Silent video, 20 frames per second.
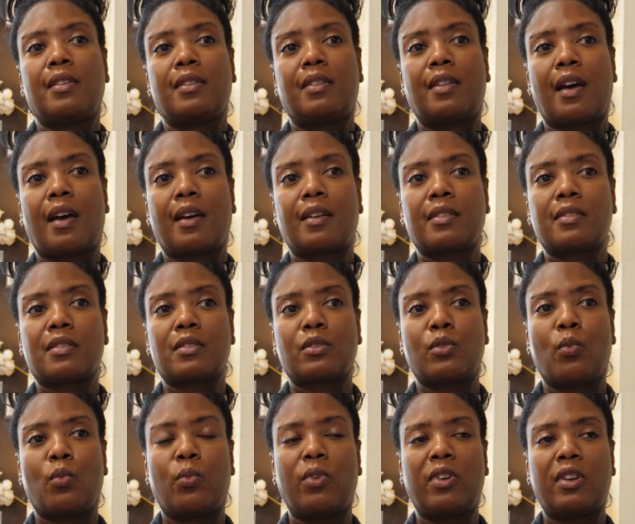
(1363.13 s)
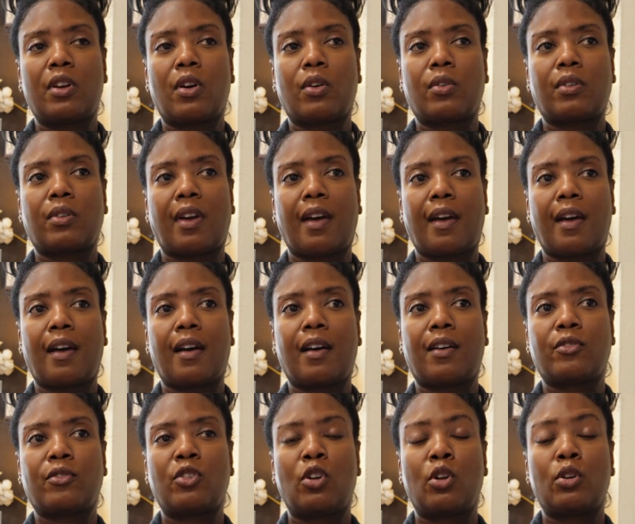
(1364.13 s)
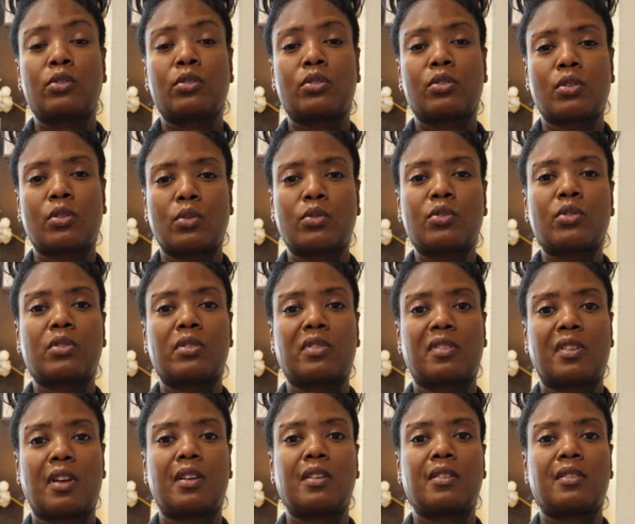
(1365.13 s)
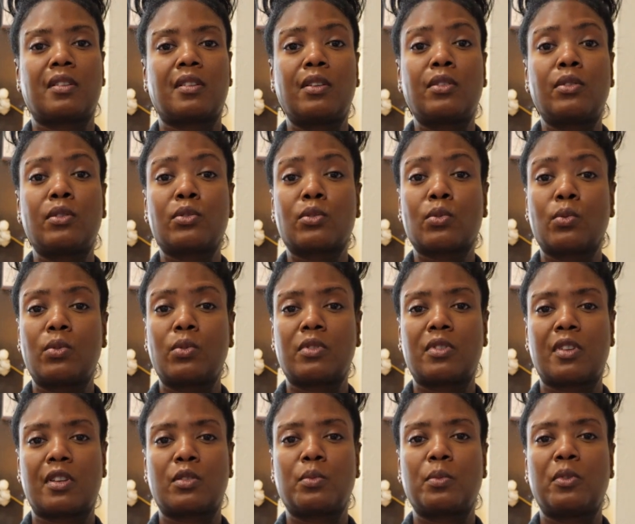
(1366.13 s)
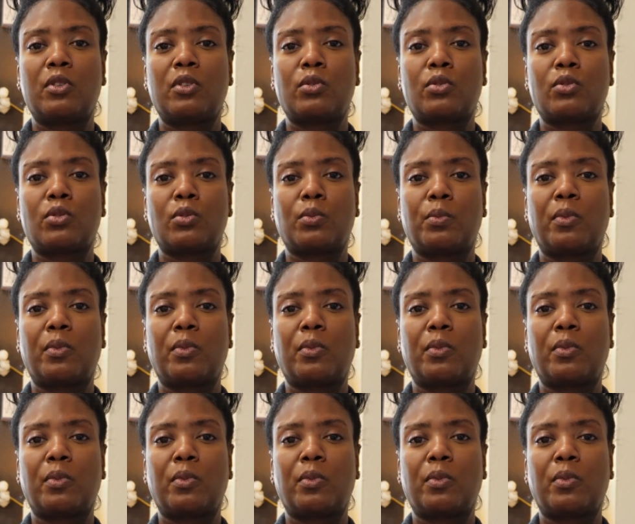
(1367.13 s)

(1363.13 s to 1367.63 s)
that we don't have social studies in the schools as we used to.